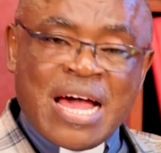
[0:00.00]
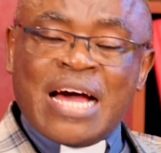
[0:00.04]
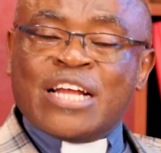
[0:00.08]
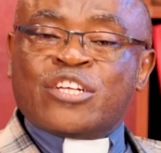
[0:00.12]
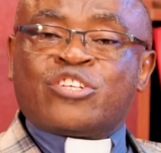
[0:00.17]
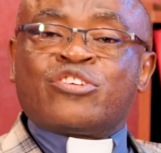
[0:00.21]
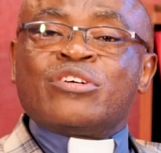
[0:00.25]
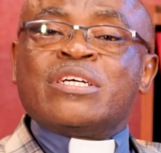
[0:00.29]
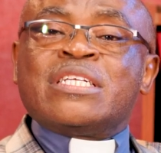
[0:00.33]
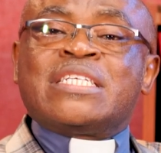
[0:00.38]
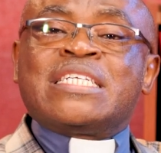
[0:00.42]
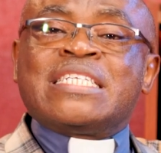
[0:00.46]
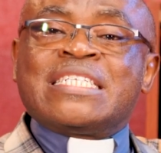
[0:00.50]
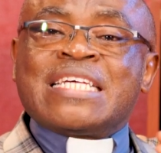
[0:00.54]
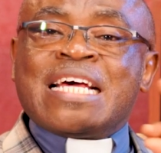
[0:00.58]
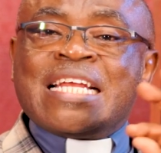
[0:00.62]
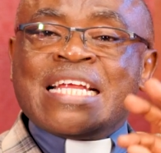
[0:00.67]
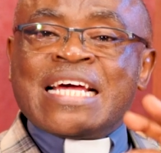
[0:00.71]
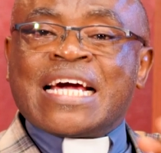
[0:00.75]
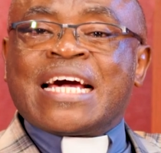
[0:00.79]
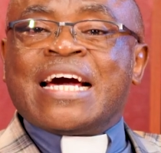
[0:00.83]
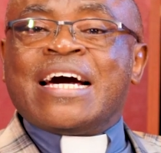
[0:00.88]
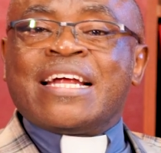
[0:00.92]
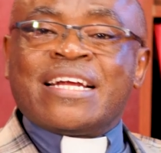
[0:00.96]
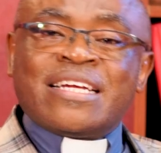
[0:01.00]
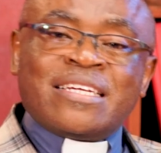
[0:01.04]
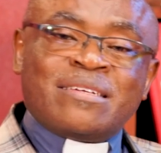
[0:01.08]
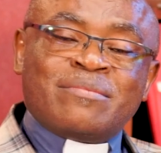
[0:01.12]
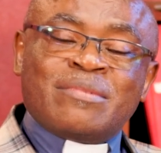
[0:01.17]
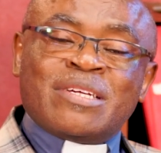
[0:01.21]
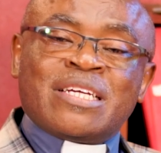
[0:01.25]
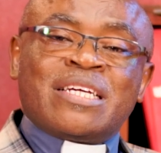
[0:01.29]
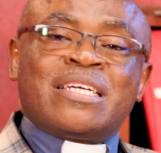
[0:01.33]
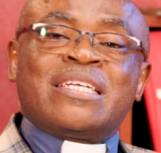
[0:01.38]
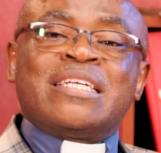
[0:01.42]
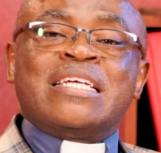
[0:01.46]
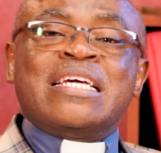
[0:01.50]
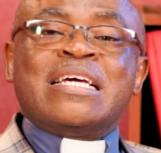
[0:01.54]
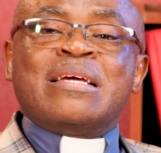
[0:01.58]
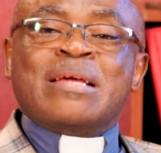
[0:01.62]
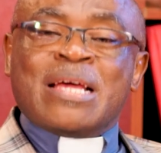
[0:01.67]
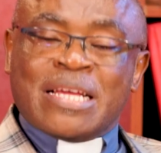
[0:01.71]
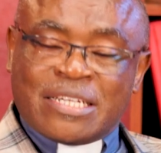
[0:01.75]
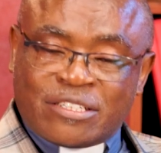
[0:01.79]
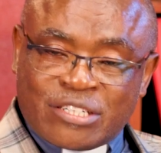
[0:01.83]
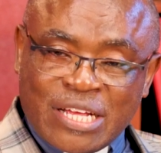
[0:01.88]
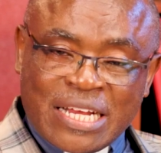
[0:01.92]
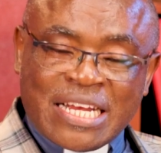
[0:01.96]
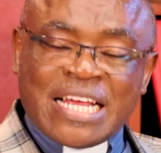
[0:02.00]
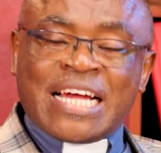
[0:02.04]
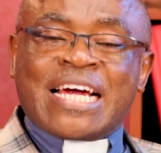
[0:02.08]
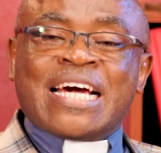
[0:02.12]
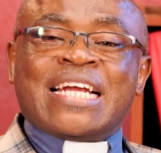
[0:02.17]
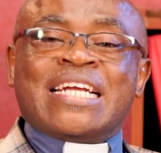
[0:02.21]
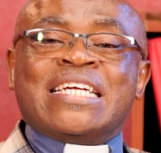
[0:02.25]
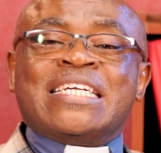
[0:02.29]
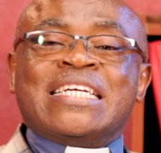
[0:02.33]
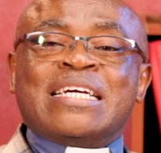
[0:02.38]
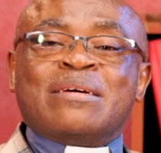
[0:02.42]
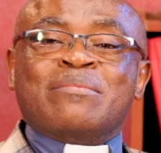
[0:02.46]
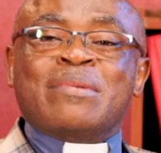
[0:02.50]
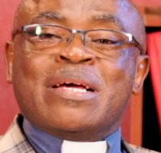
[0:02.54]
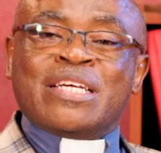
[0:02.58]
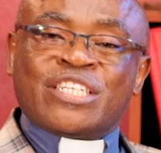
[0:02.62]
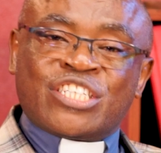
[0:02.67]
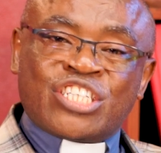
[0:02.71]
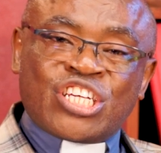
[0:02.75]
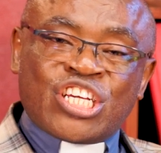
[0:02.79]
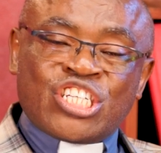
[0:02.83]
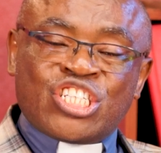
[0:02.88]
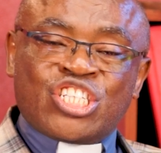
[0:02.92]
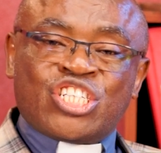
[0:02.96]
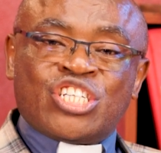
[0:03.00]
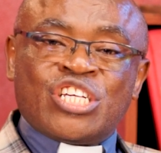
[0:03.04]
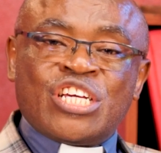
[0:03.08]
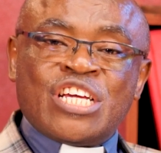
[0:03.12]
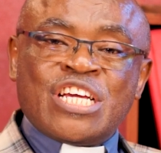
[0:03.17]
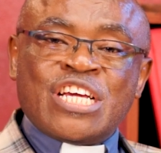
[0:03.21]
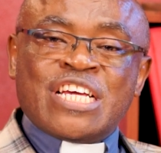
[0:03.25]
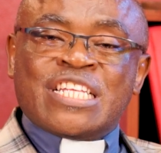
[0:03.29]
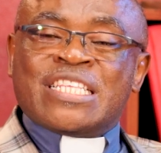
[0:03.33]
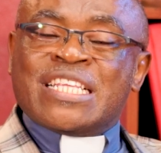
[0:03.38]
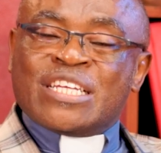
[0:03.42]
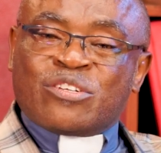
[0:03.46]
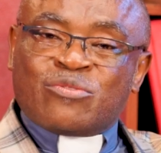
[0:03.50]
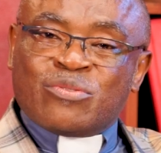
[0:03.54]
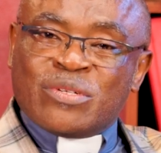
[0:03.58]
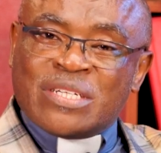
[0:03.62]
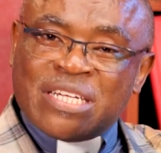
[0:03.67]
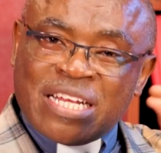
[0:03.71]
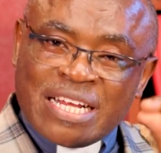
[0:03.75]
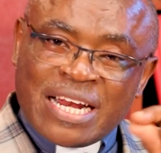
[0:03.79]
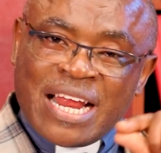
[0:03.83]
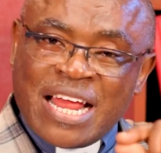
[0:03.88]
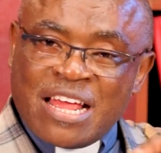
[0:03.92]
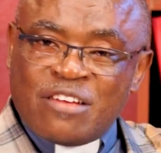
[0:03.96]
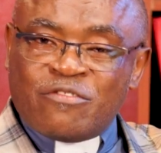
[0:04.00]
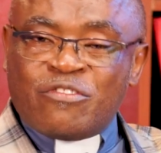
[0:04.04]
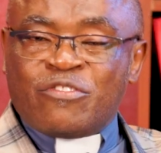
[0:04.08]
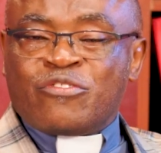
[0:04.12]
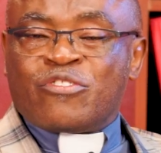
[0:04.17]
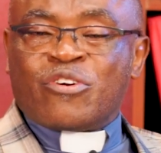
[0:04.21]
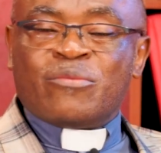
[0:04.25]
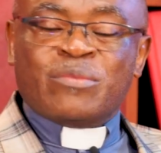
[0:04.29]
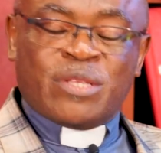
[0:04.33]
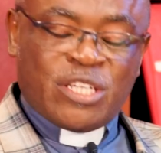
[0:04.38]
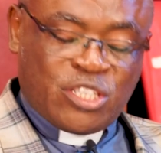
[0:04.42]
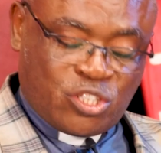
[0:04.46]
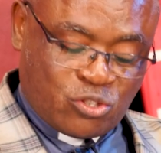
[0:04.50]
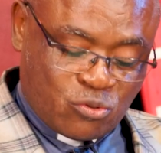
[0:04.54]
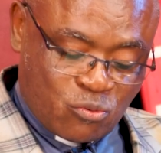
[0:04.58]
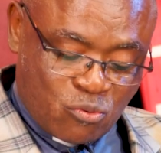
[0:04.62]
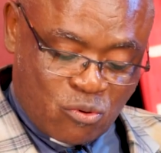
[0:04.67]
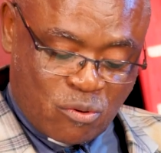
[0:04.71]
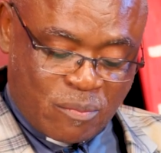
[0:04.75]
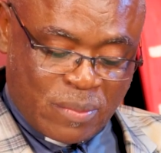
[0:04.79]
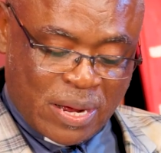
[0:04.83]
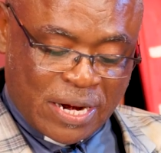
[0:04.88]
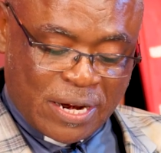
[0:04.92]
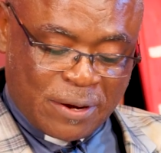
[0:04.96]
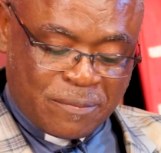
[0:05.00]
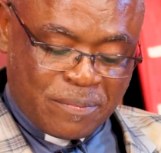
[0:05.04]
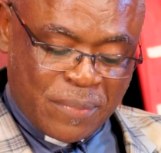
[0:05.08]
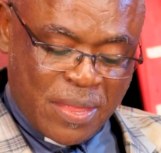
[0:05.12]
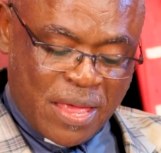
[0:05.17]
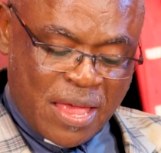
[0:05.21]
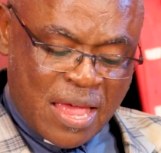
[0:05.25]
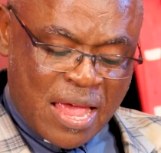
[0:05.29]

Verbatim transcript: And so it is an encouragement. It's an encouraging message that we derive from this woman.